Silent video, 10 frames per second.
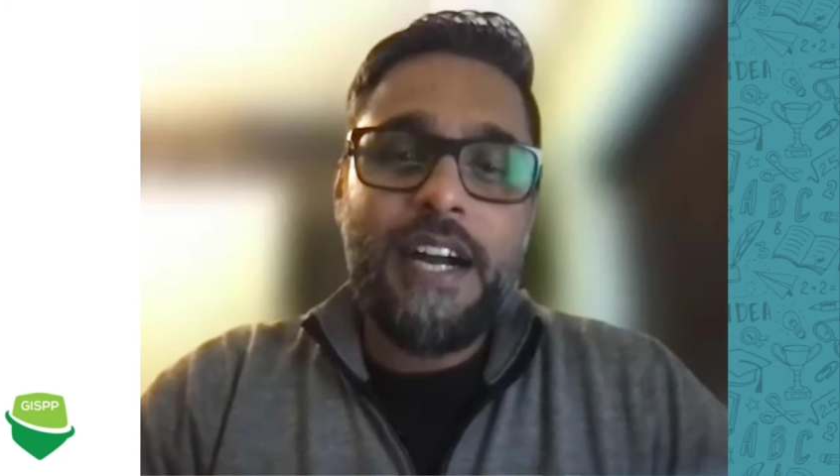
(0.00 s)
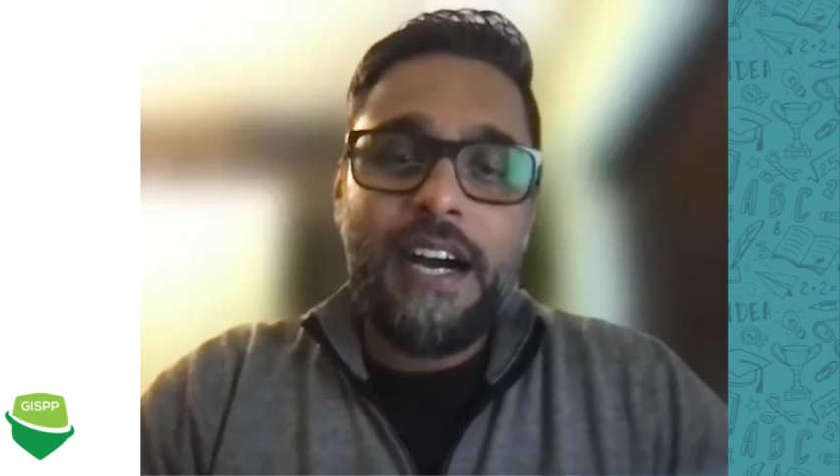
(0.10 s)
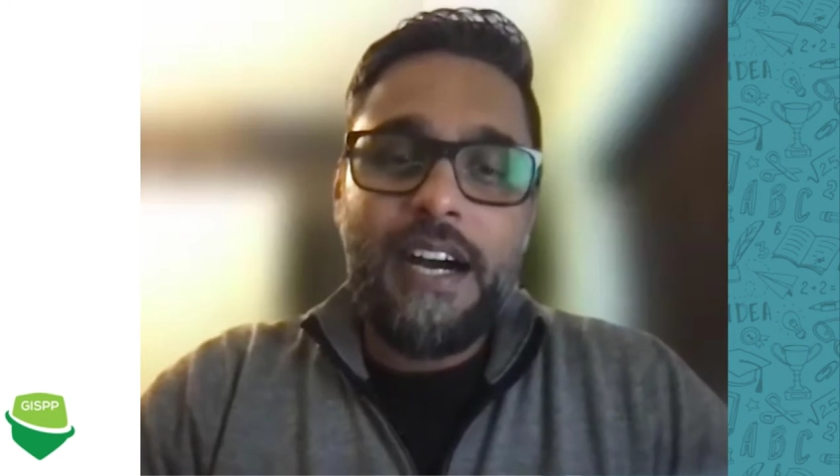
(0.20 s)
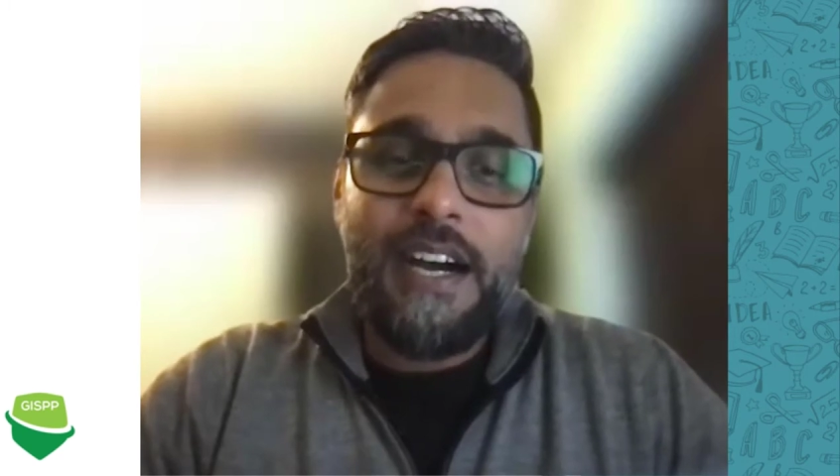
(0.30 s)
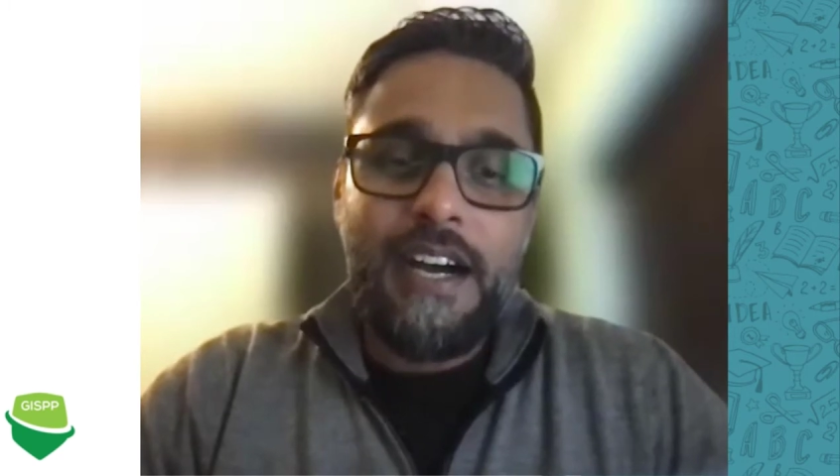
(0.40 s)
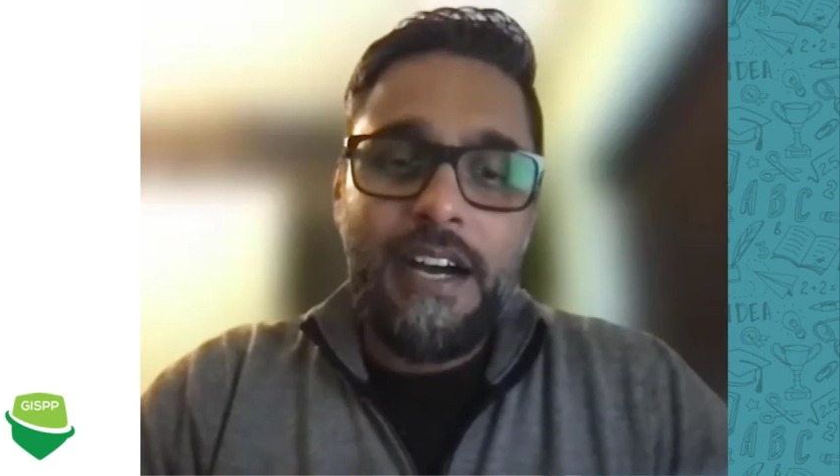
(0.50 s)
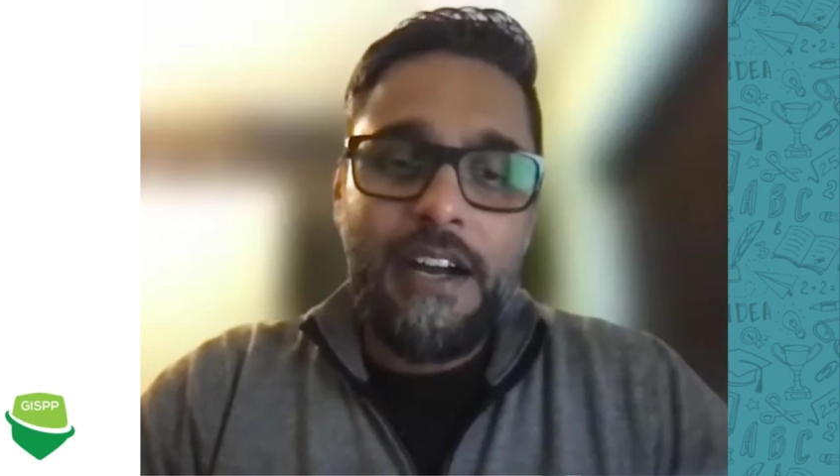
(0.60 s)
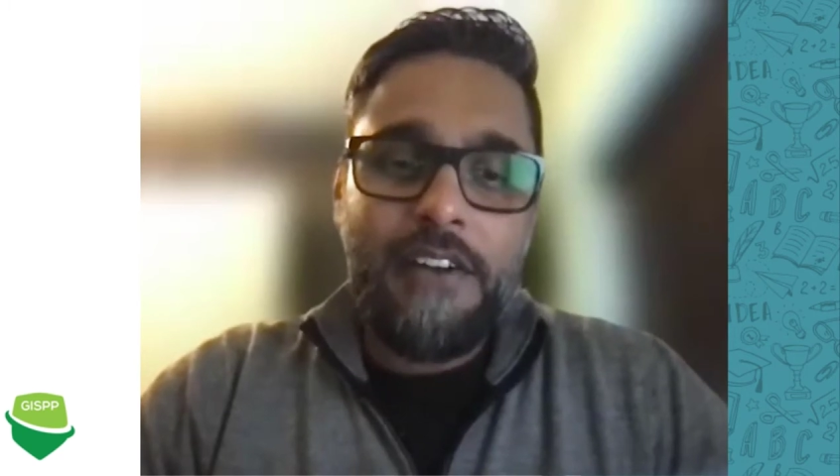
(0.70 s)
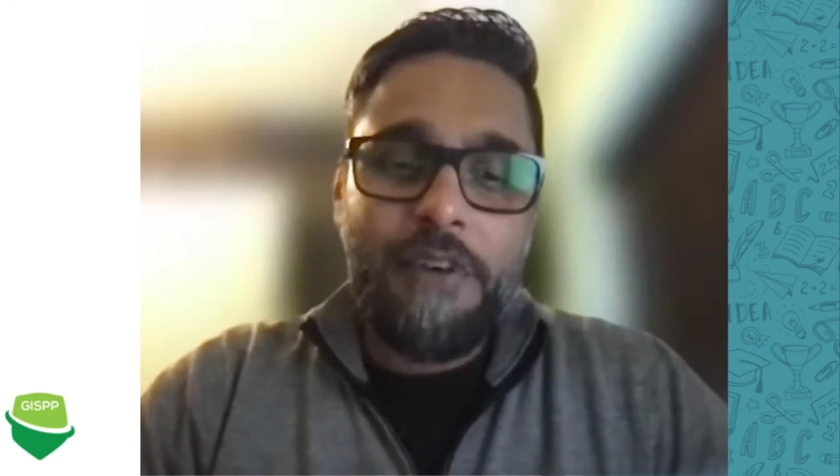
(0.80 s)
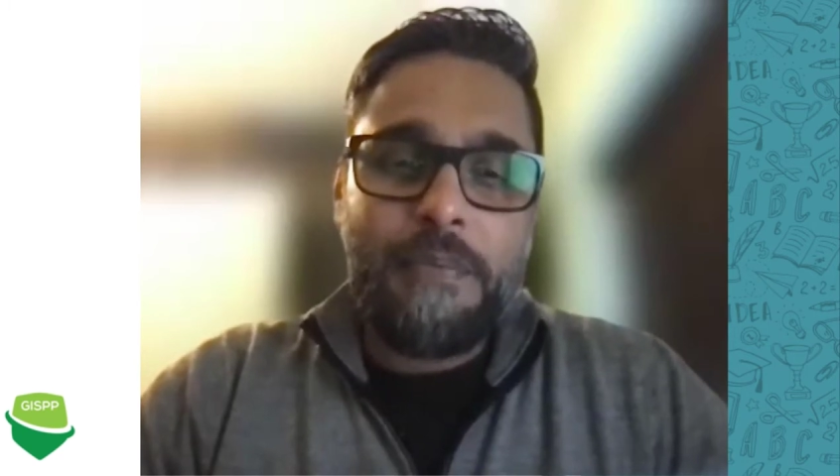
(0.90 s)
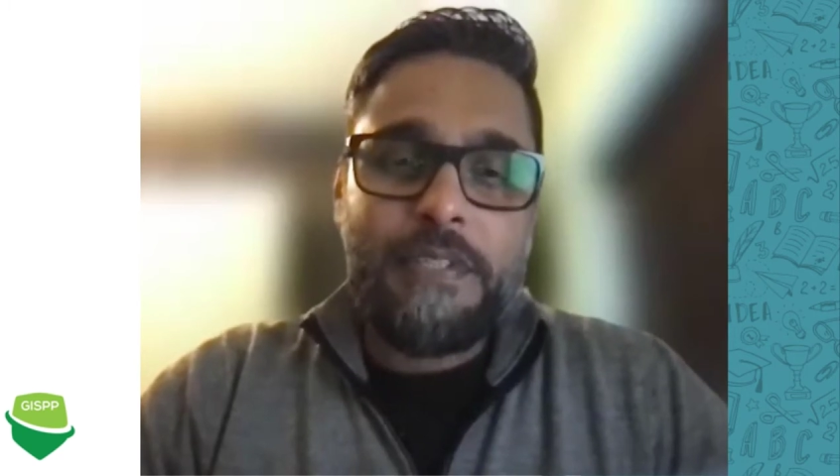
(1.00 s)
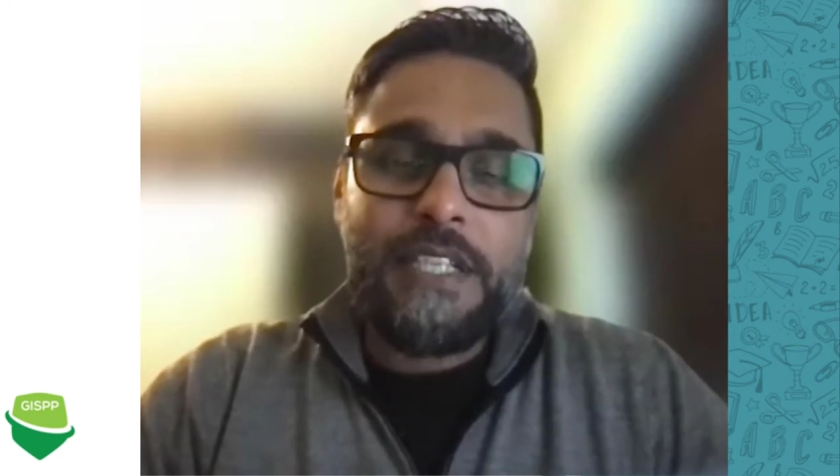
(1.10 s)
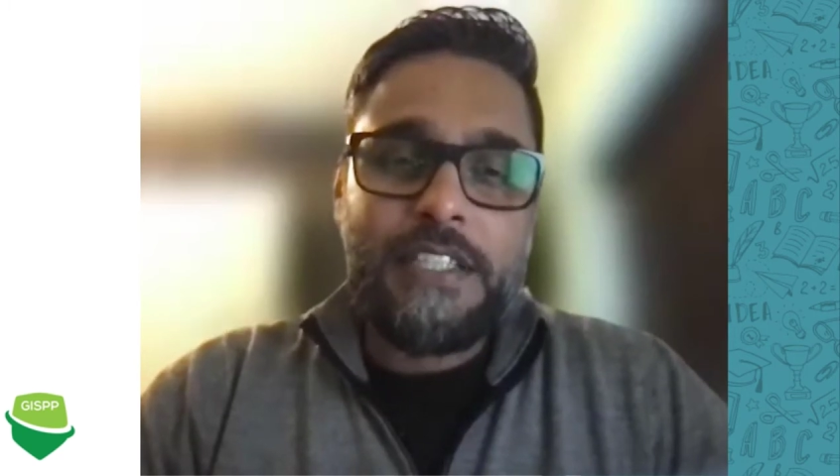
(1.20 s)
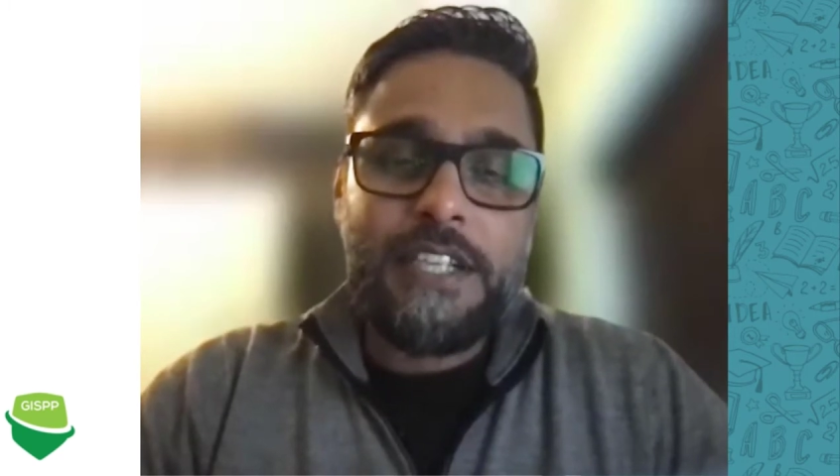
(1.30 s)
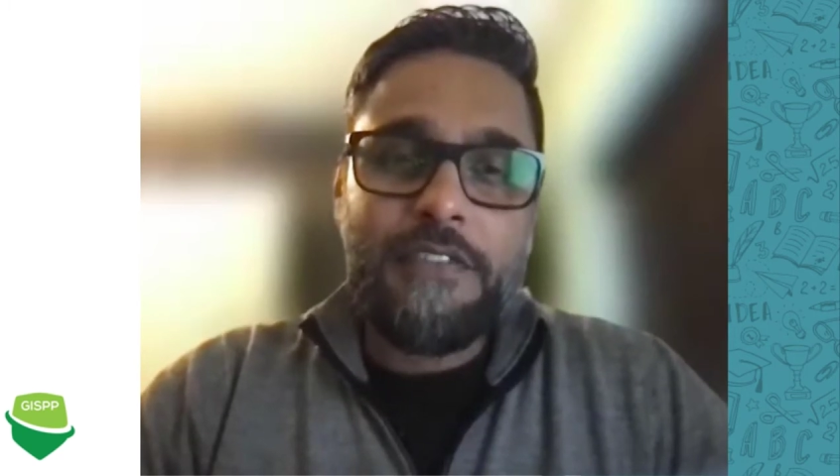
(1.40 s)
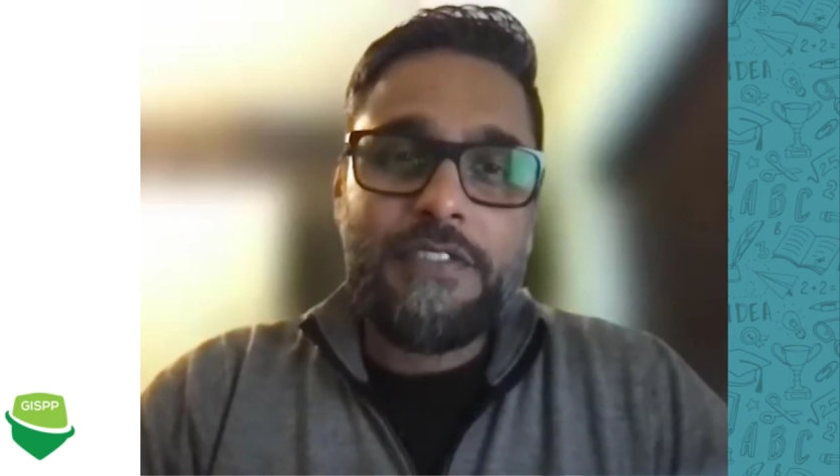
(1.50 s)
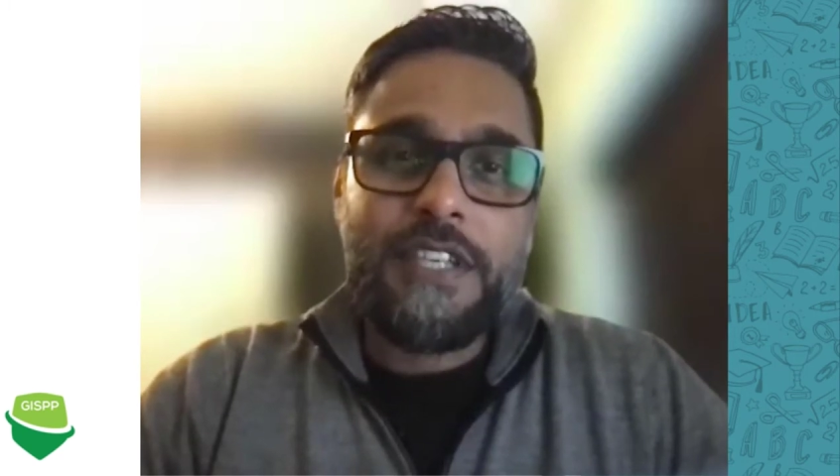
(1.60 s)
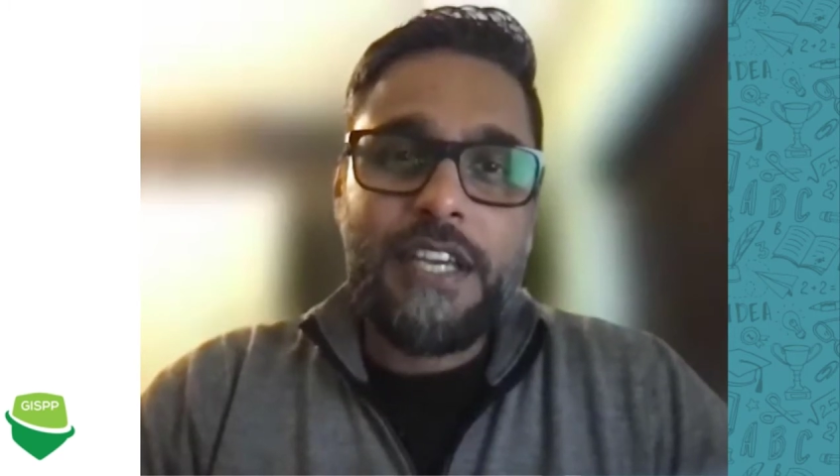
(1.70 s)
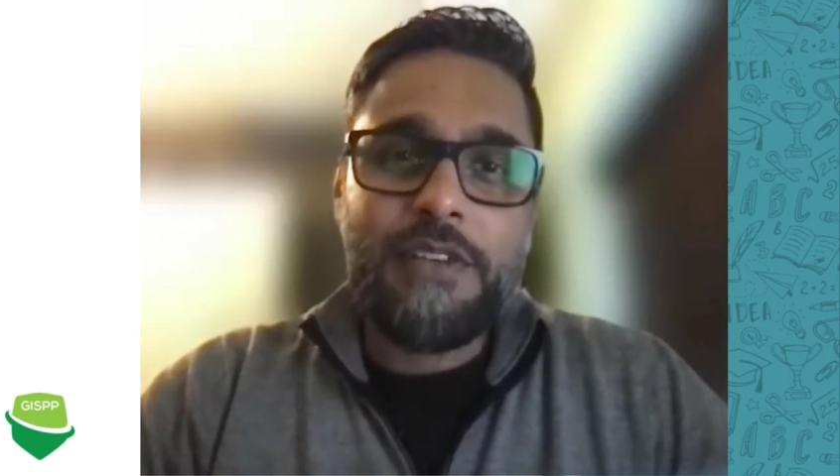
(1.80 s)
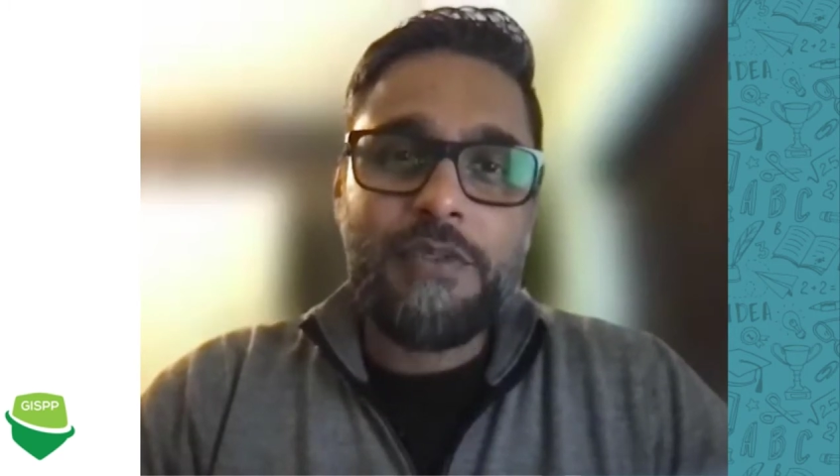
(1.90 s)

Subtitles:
representatives in